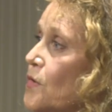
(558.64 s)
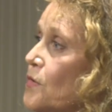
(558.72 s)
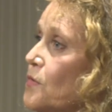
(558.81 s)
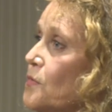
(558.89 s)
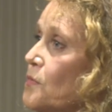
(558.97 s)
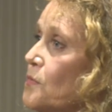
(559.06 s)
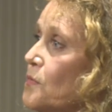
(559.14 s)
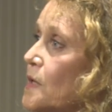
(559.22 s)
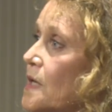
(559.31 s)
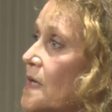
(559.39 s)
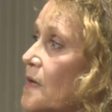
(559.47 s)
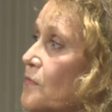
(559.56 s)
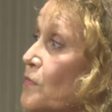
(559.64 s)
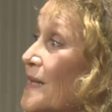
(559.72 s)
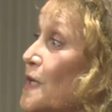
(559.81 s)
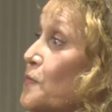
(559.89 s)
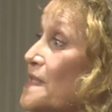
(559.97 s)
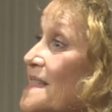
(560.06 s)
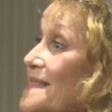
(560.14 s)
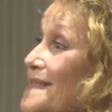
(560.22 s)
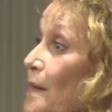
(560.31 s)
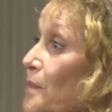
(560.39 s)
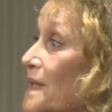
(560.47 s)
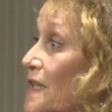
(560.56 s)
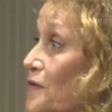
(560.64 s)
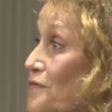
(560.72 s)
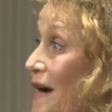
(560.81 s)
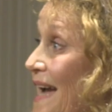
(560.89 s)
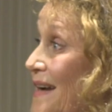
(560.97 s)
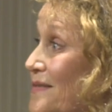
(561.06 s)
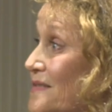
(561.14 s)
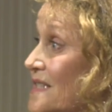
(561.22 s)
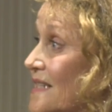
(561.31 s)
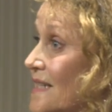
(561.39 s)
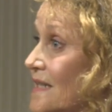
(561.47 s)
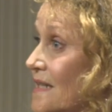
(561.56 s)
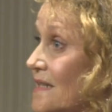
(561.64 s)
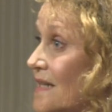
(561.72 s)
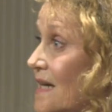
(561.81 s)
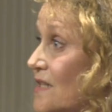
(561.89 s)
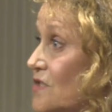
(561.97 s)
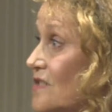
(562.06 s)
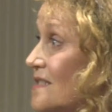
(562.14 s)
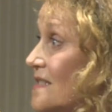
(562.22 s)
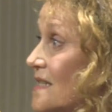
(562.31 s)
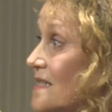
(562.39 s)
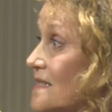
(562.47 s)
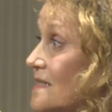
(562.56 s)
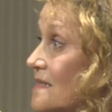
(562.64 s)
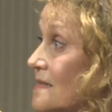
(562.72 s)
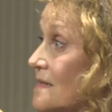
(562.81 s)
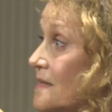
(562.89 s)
who really was stumbling around in unconsciousness,